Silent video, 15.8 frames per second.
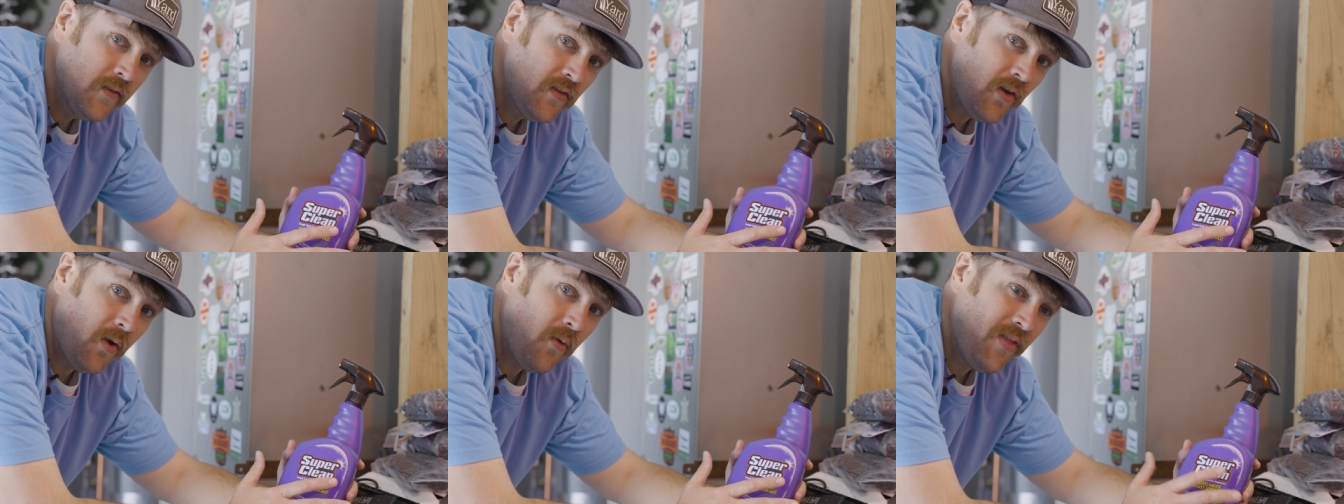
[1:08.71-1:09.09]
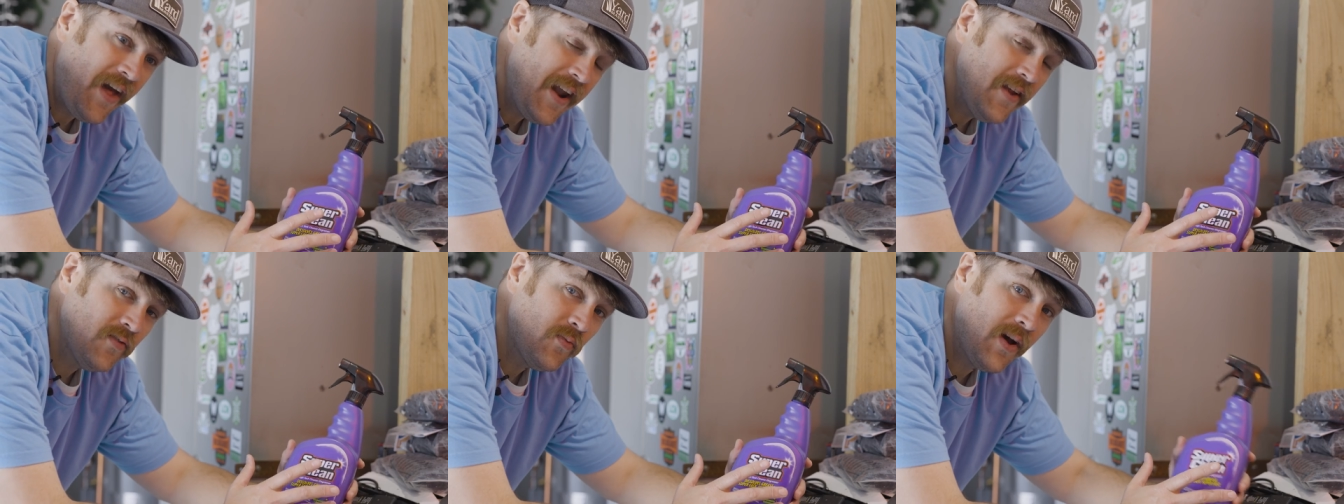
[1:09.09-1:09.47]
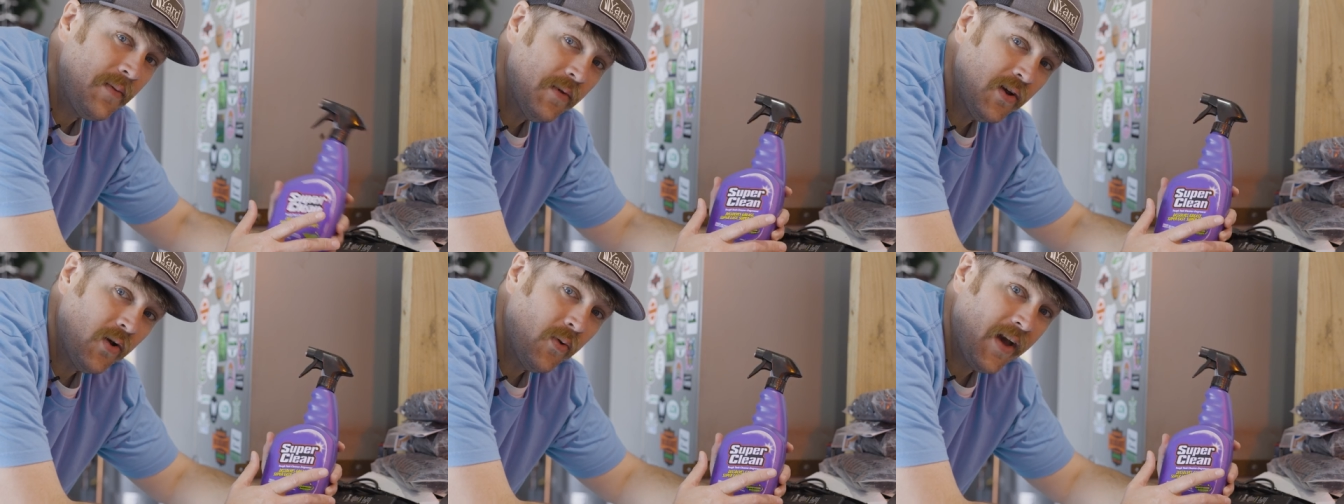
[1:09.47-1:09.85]
So that is why I'm
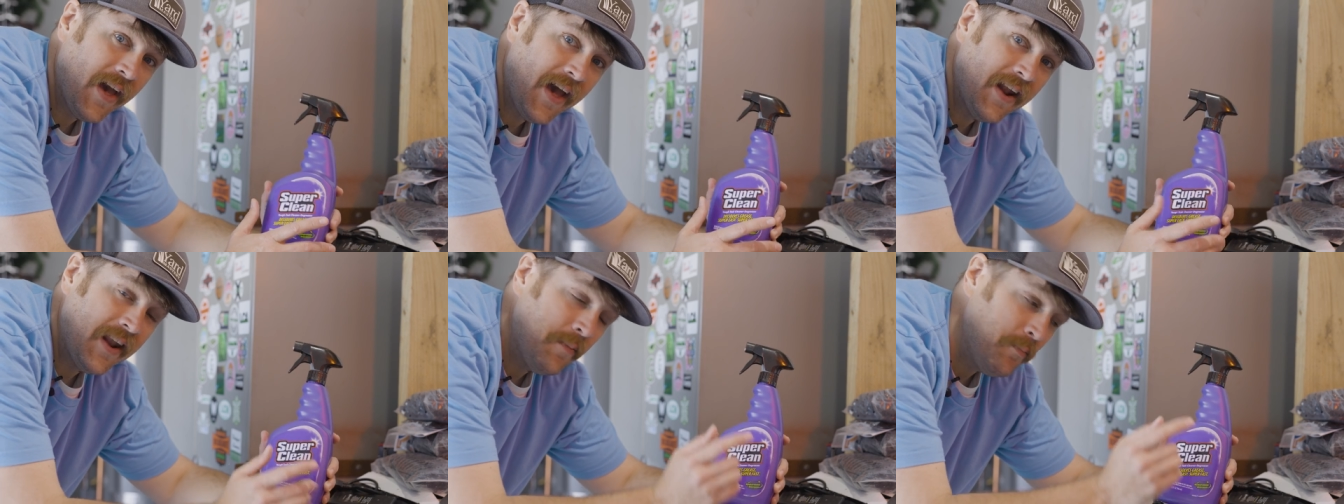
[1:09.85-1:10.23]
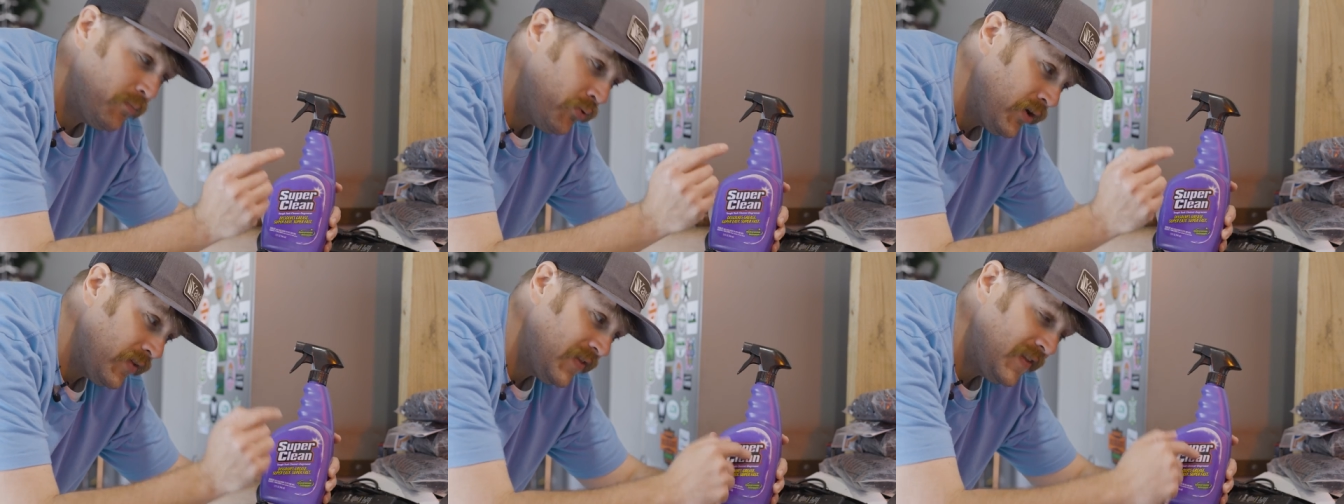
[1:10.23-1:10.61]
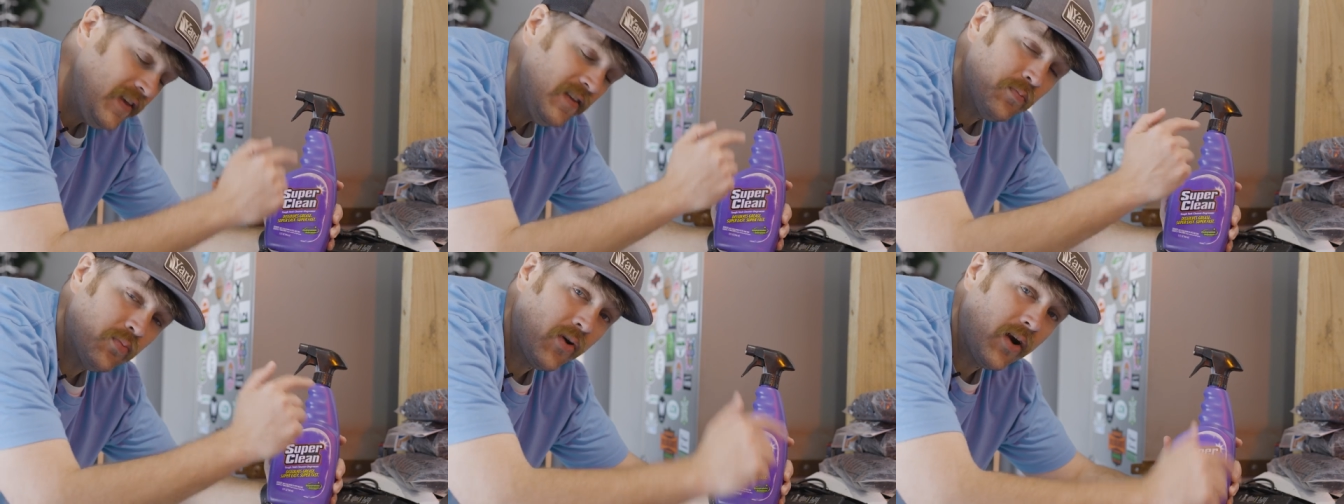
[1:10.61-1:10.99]
gonna go ahead and put
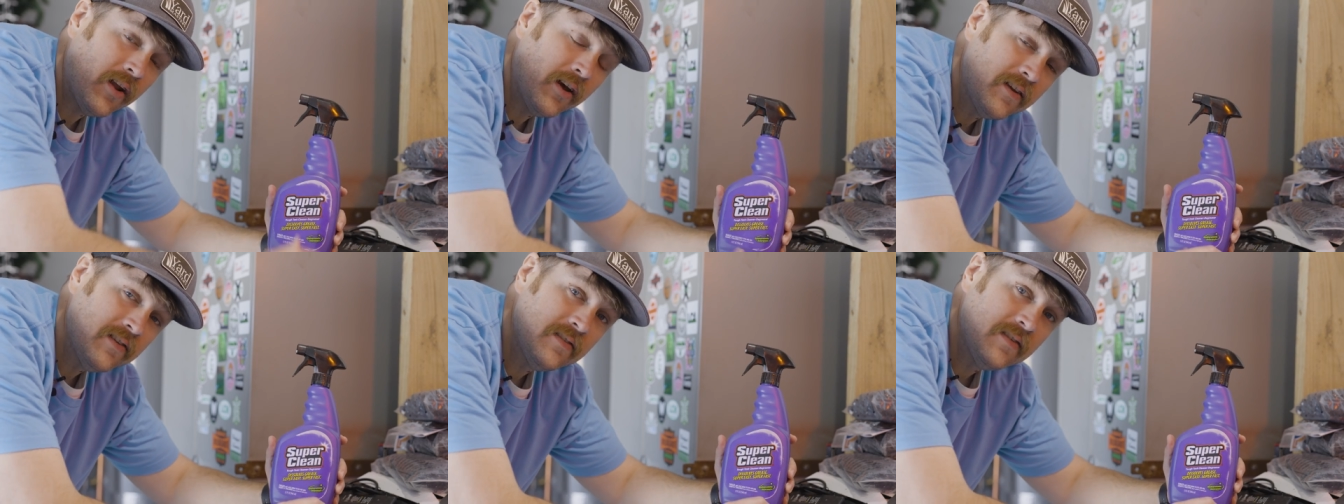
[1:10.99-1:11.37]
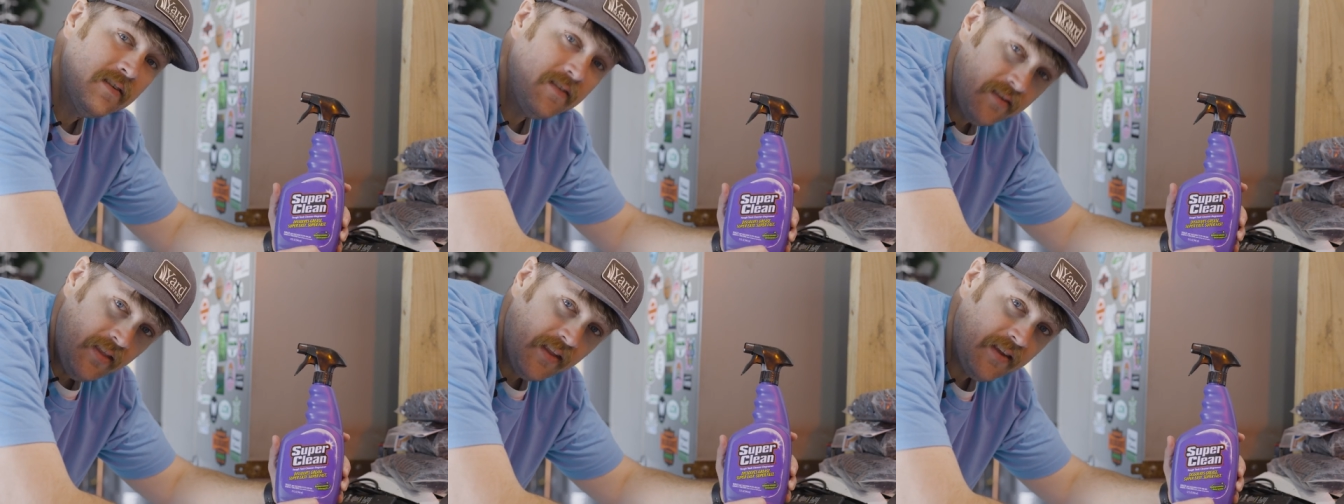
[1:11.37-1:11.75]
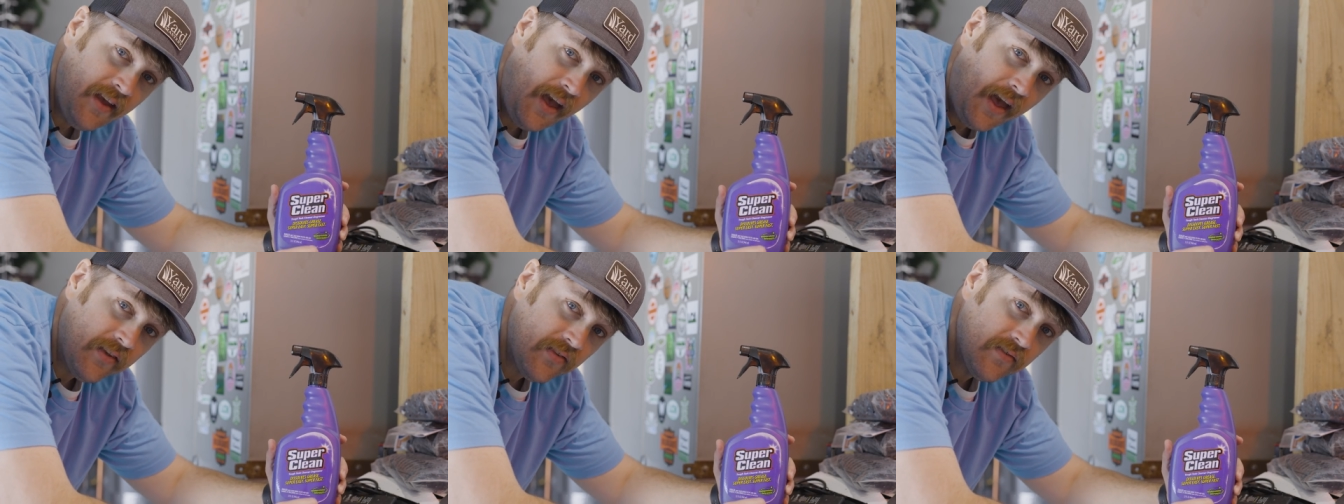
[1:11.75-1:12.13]
these products to the
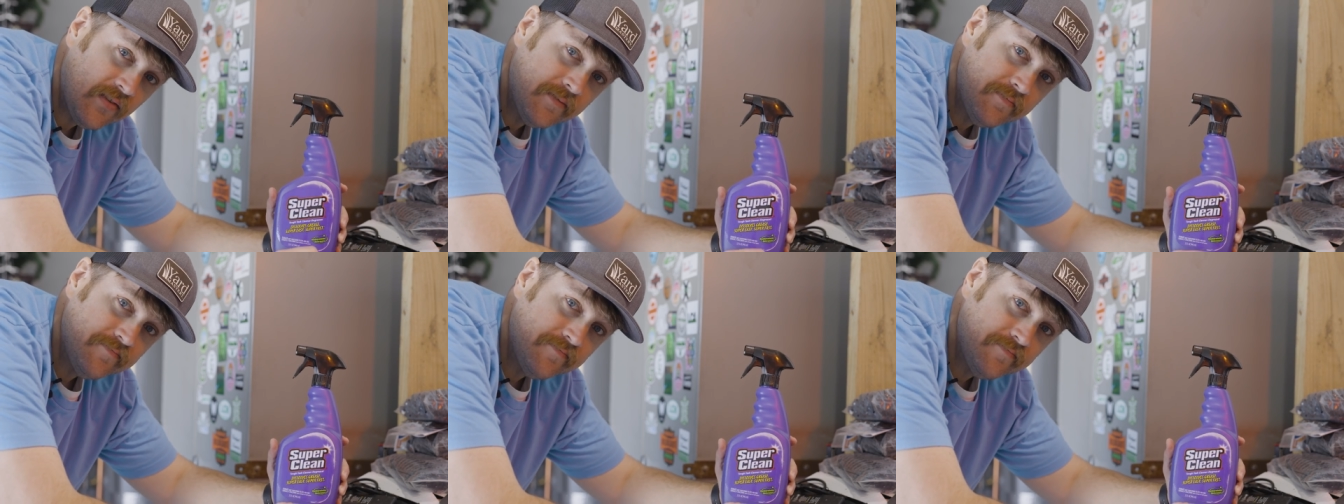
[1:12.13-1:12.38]
test.